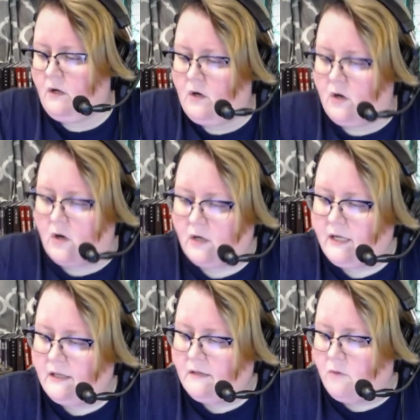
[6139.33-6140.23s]
Early in
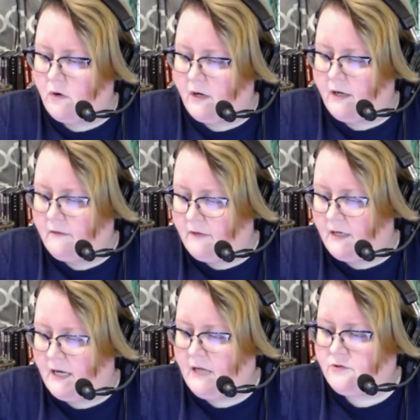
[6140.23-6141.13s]
the morning, the
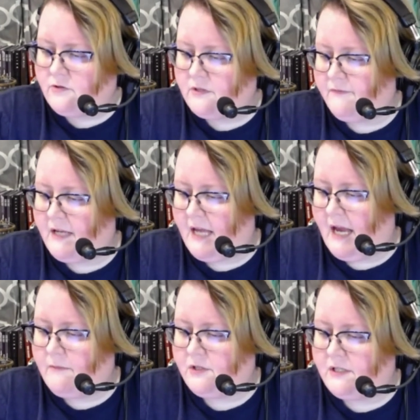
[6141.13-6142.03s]
nostrils of the
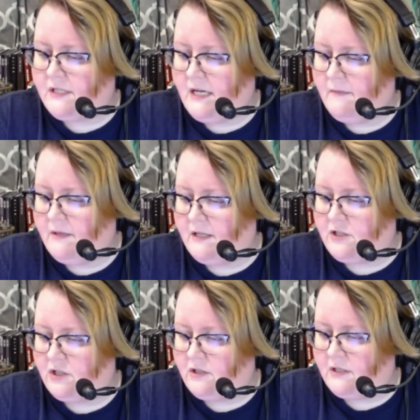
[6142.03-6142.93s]
camels steam in the
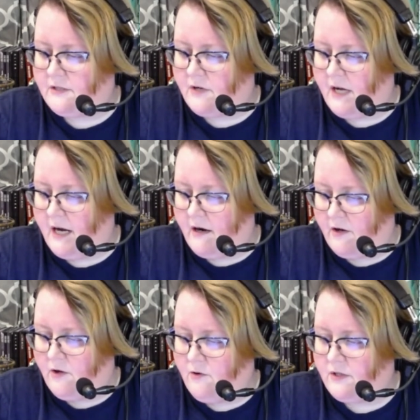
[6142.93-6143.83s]
chill desert air.
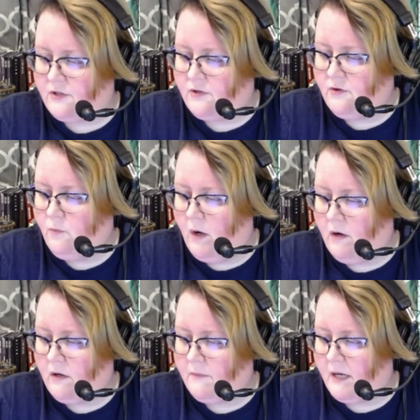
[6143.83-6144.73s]
You consume
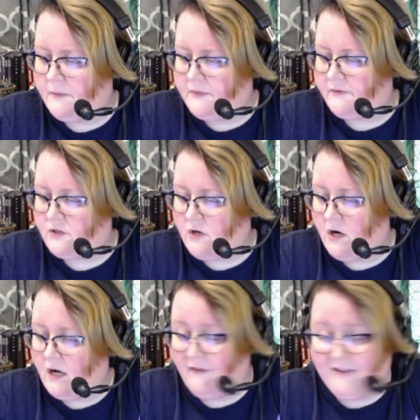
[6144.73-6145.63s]
welcome cups of strong
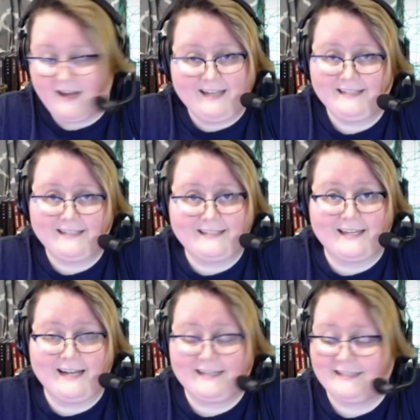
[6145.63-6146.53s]
coffee. I guess it's the
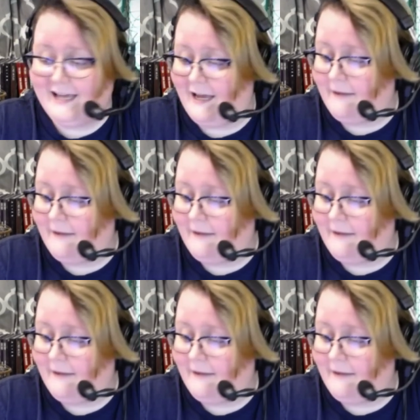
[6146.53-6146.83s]
next day.